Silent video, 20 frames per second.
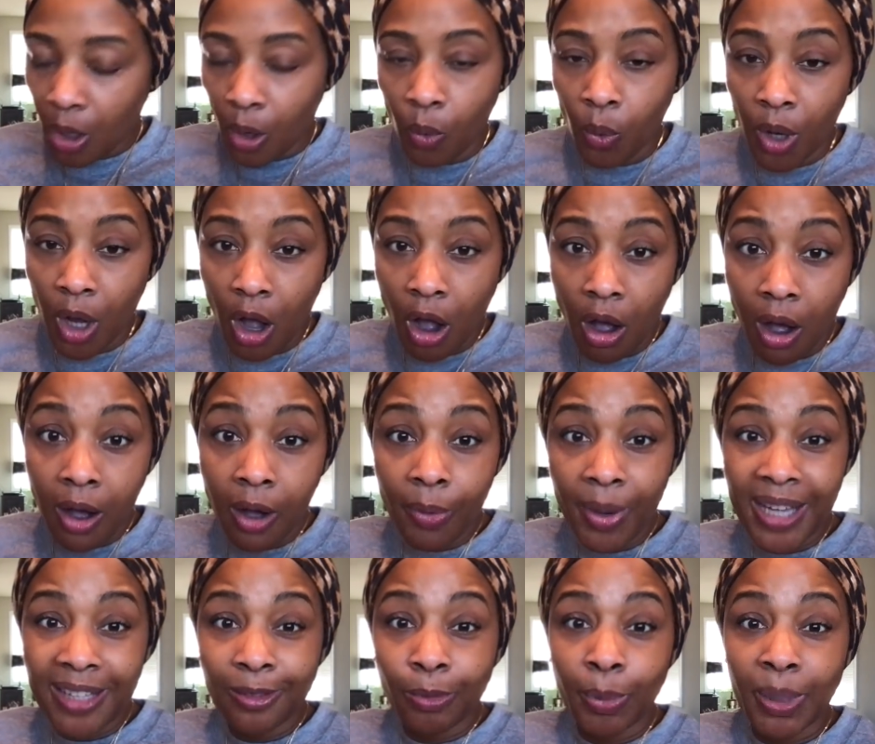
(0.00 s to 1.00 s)
will
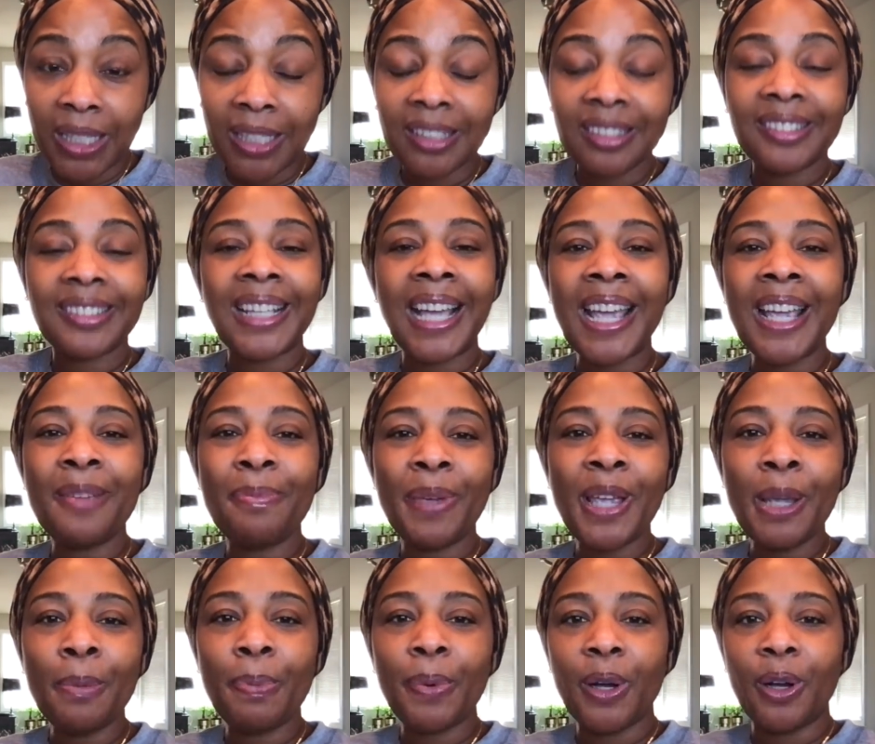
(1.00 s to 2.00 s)
always be the same
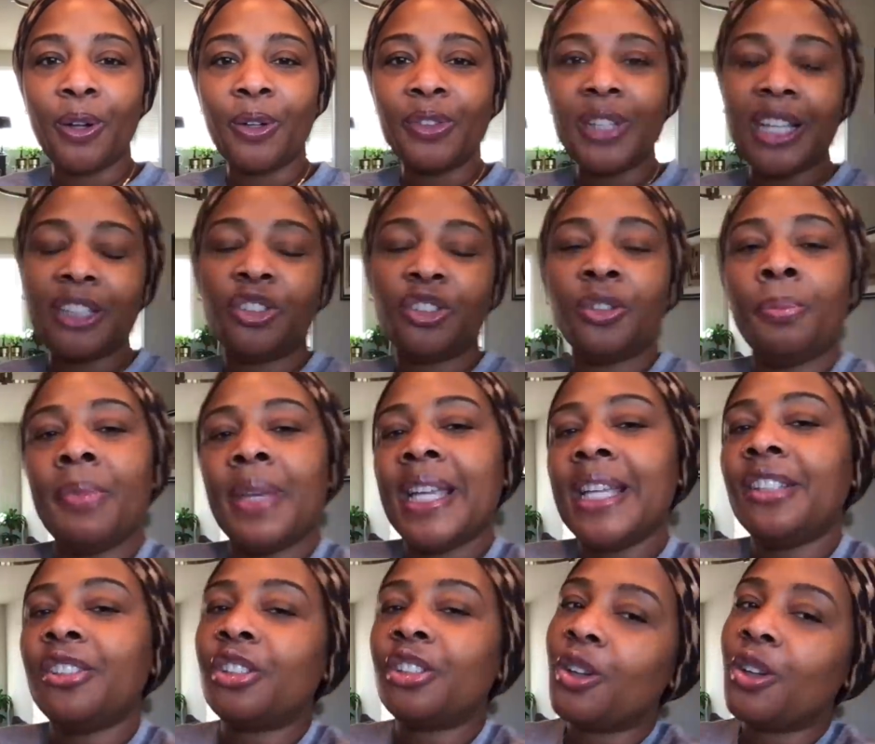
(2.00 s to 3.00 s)
people that you
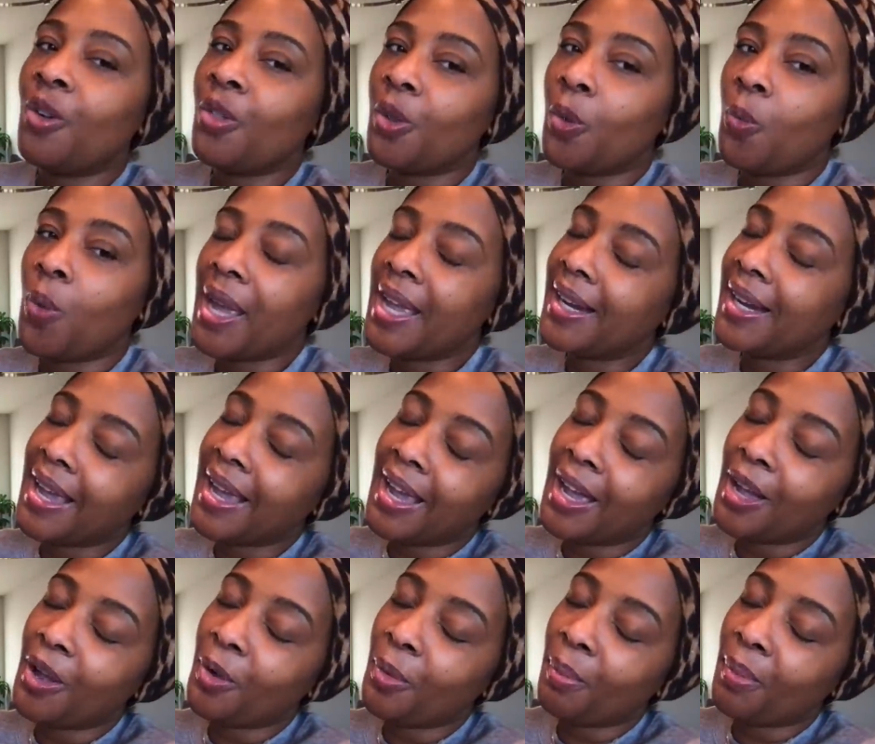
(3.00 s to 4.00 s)
meet on the way
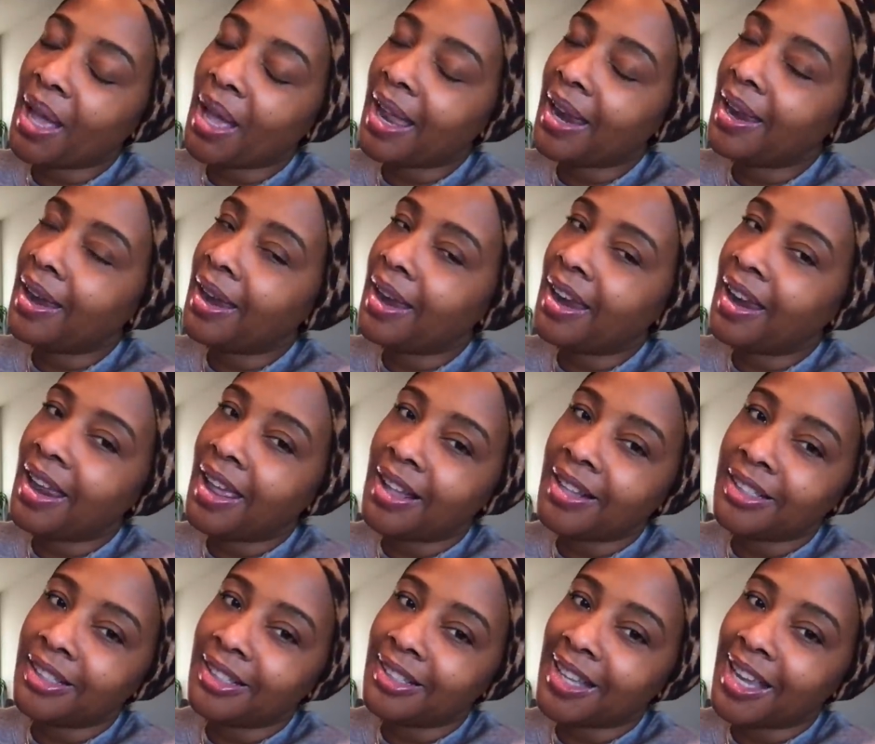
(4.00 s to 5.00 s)
down, my
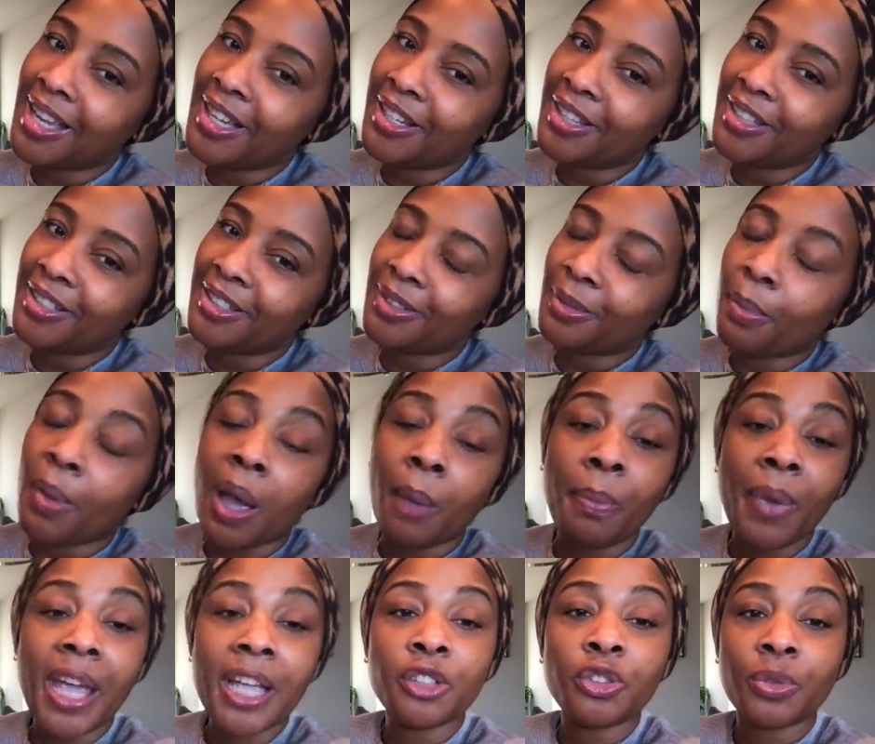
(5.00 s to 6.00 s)
naysayers, my
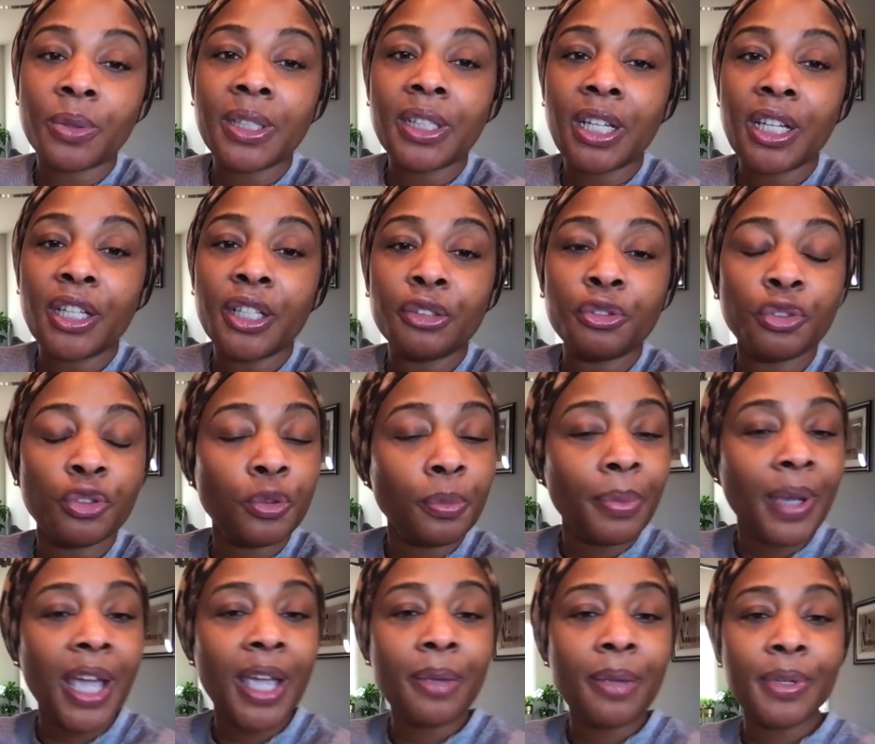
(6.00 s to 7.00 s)
patron loves. You
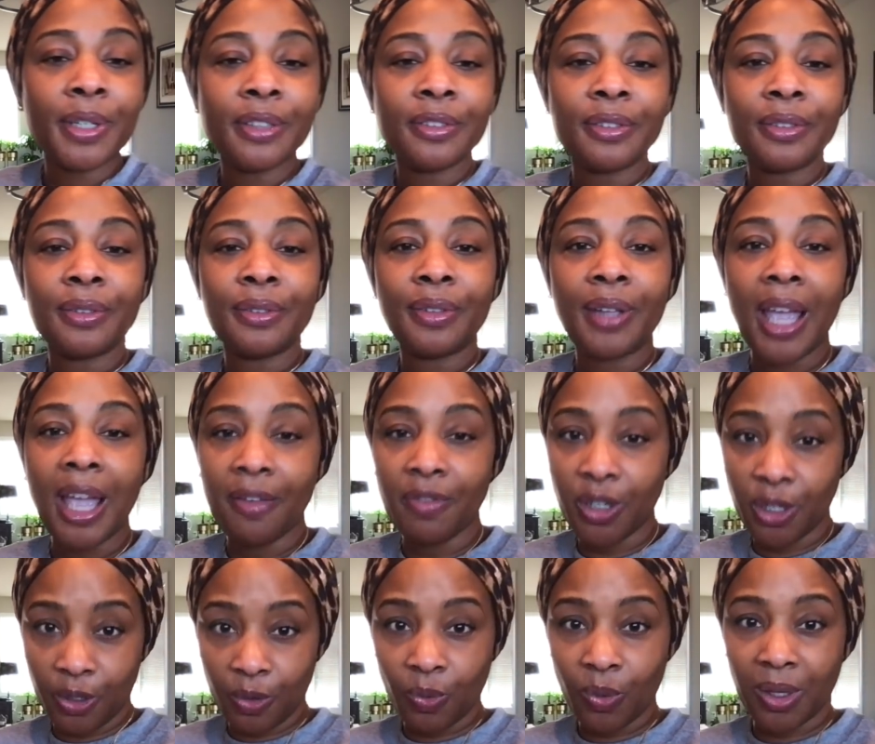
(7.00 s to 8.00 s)
babies, have
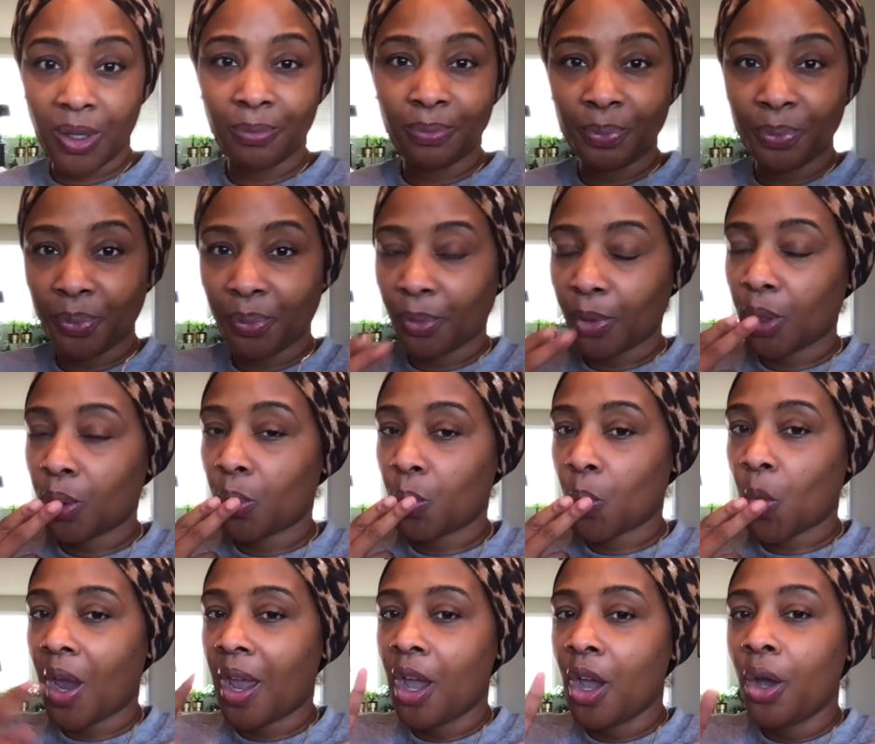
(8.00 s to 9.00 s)
a good
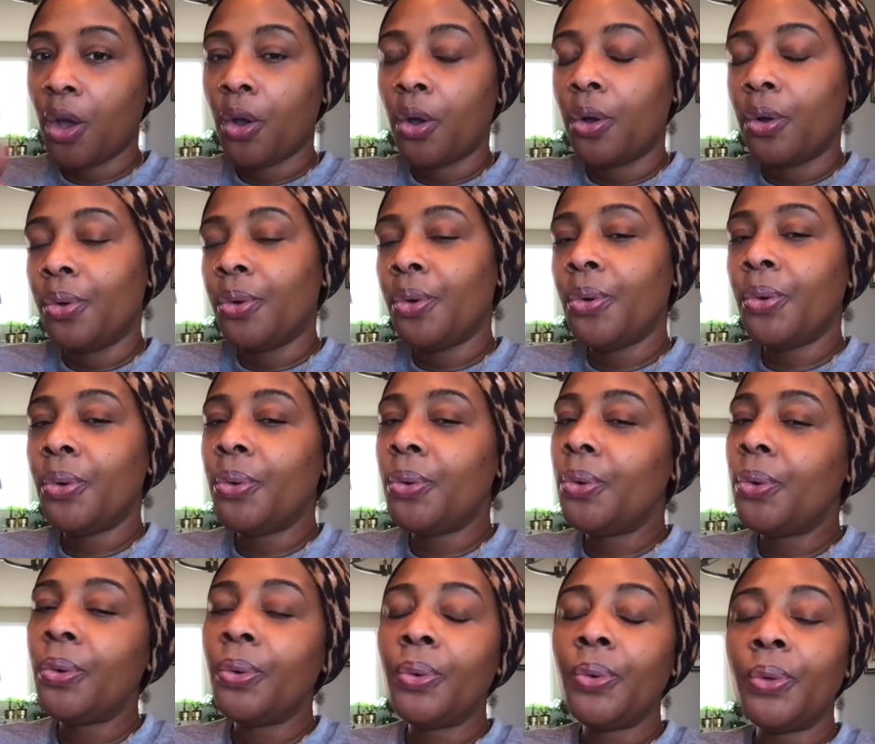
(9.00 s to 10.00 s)
one.
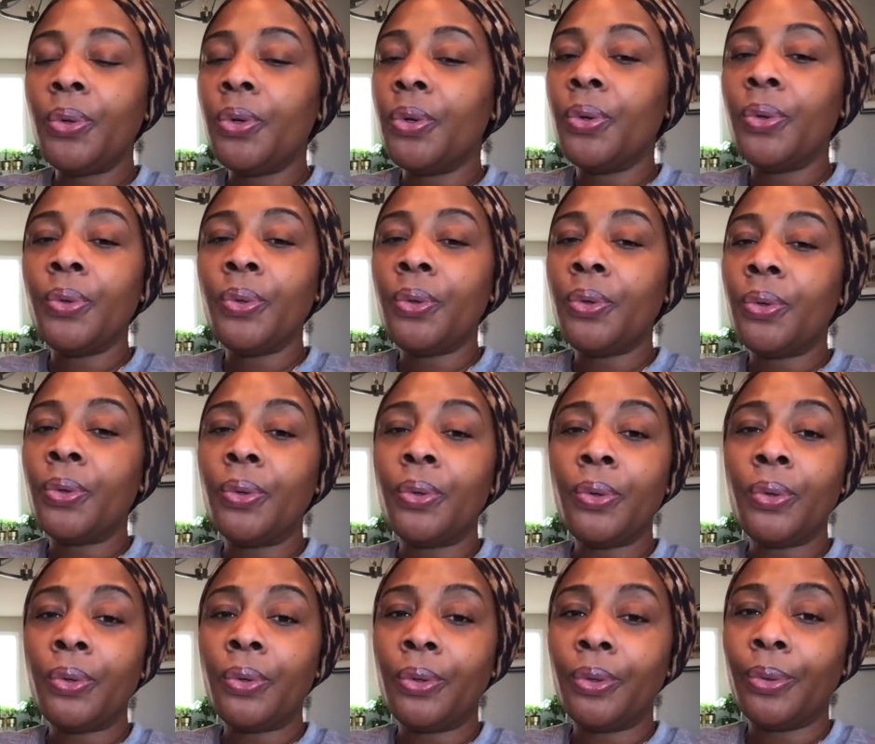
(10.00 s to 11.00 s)

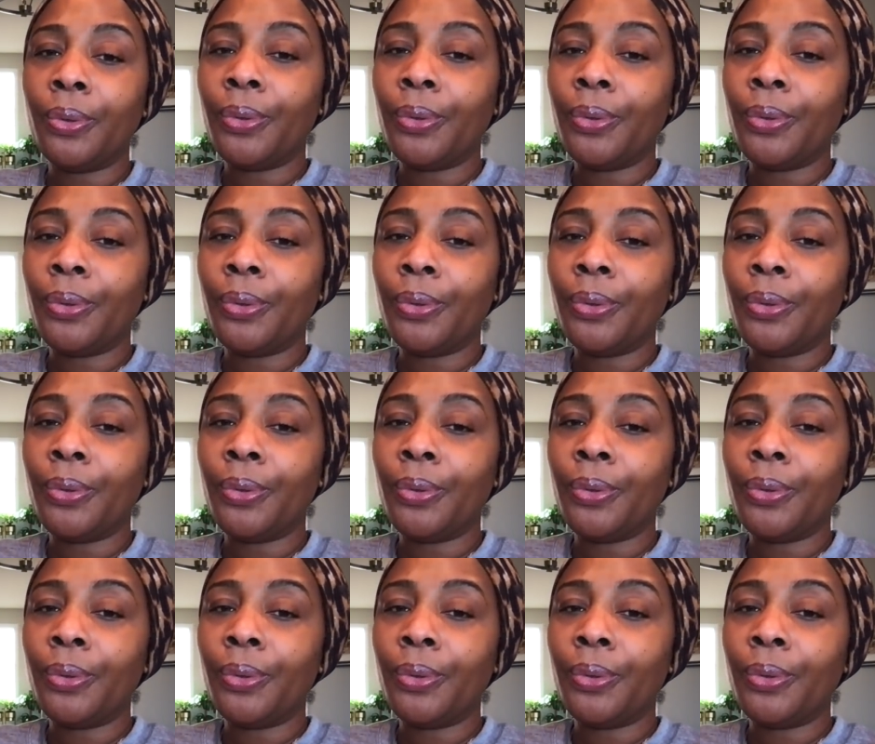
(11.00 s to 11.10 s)
Ooh.